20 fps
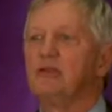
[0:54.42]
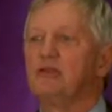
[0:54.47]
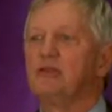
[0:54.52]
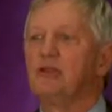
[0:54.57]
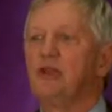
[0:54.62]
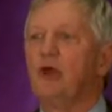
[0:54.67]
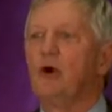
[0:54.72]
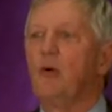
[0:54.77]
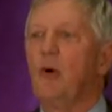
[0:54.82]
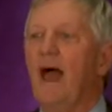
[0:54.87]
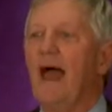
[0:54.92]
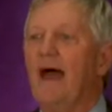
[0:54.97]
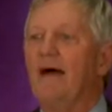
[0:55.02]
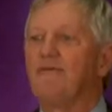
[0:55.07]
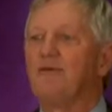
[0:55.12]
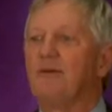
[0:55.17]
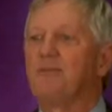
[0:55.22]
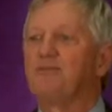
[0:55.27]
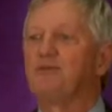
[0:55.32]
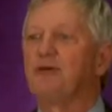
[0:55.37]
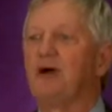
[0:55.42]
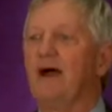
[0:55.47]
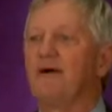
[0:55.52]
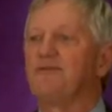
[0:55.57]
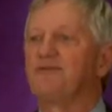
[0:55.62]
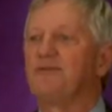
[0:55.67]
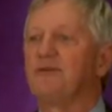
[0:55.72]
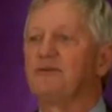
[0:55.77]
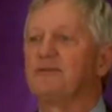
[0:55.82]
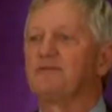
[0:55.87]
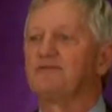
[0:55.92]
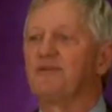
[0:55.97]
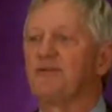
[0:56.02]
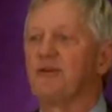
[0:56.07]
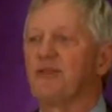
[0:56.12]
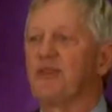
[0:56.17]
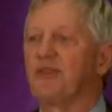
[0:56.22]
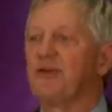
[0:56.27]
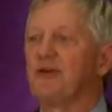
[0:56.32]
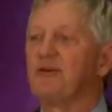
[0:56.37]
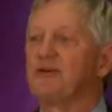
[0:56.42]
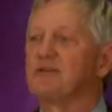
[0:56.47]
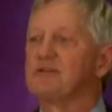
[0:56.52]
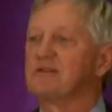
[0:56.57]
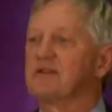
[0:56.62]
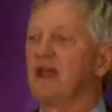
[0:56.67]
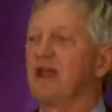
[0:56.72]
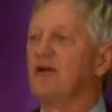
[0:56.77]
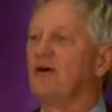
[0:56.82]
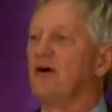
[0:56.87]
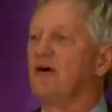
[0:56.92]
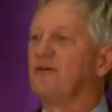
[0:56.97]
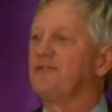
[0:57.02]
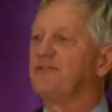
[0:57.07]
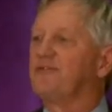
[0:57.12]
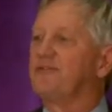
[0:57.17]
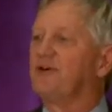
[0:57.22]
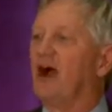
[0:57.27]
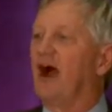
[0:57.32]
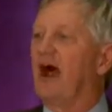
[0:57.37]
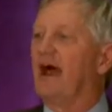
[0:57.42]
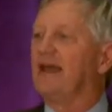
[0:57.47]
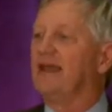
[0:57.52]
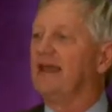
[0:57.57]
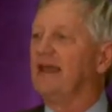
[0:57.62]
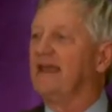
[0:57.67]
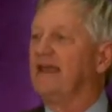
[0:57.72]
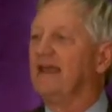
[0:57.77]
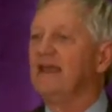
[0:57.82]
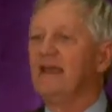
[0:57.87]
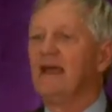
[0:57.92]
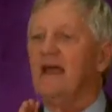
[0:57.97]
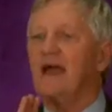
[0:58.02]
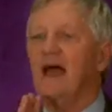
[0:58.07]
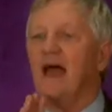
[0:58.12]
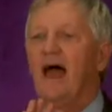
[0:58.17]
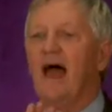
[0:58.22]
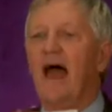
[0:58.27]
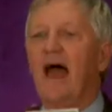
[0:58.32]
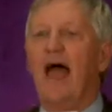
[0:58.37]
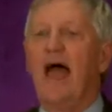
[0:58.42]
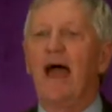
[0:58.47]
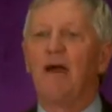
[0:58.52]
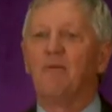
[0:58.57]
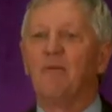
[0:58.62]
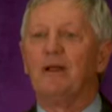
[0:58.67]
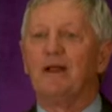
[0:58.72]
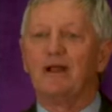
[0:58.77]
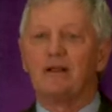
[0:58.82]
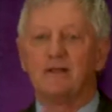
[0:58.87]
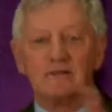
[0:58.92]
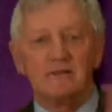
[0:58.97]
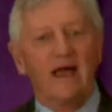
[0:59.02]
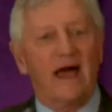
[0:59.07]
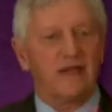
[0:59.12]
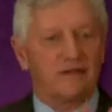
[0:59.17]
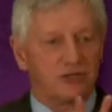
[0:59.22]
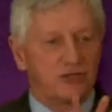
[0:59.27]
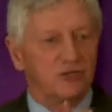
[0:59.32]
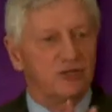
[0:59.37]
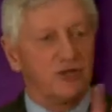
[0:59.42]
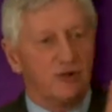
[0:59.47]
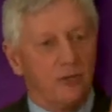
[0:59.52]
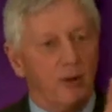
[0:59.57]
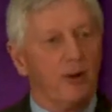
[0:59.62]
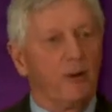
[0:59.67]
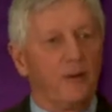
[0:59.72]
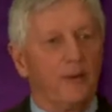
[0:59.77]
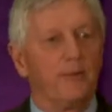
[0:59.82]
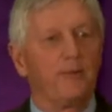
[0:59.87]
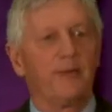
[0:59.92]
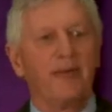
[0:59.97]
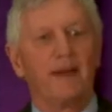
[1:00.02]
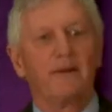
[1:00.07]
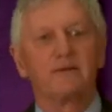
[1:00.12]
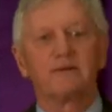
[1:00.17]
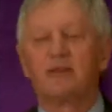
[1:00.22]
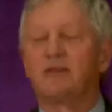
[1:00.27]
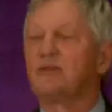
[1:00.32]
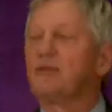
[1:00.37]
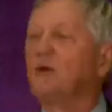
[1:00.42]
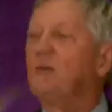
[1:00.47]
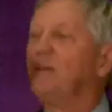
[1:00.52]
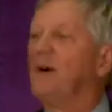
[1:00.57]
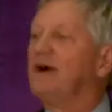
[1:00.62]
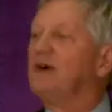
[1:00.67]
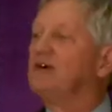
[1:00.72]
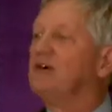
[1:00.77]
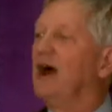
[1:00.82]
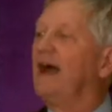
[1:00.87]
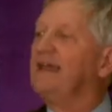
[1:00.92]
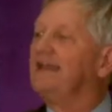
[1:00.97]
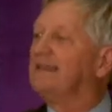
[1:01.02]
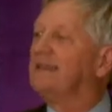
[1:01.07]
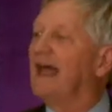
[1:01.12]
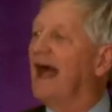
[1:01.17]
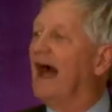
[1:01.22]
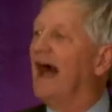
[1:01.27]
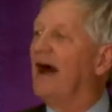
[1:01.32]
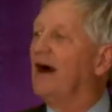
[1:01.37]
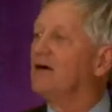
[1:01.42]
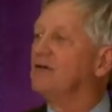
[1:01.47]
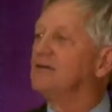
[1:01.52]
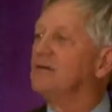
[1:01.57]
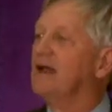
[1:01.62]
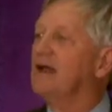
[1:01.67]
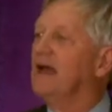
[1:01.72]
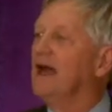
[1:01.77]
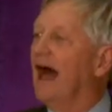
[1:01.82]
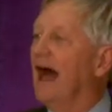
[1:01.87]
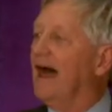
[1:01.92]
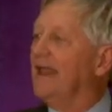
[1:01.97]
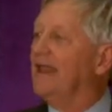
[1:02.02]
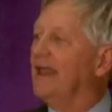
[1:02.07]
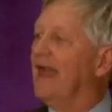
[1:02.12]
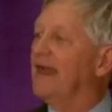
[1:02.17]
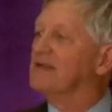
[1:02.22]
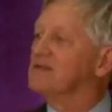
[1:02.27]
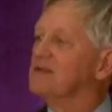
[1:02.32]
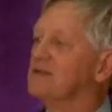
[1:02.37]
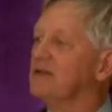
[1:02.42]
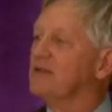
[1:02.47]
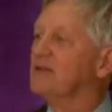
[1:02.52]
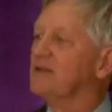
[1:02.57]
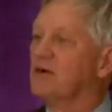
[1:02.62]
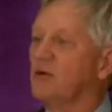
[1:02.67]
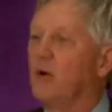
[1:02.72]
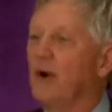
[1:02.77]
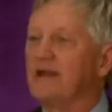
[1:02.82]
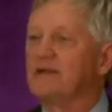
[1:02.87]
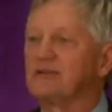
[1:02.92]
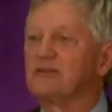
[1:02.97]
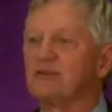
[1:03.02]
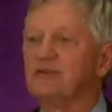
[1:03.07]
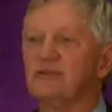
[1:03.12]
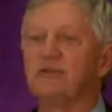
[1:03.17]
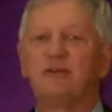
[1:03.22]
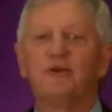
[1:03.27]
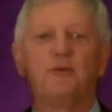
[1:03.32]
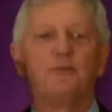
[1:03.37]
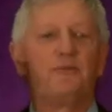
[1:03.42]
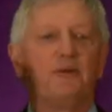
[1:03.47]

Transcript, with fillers: Do you have a preference for Thursday or Friday? And we don't not sure what we'll be able to do, but write down an answer to the question, do you